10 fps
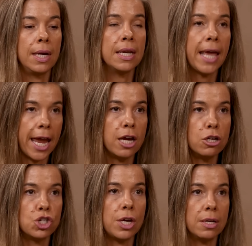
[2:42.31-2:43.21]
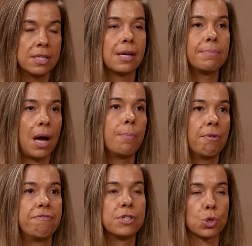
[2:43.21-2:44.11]
engage in right. some
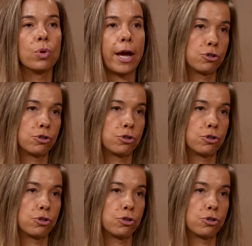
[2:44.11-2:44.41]
type of physical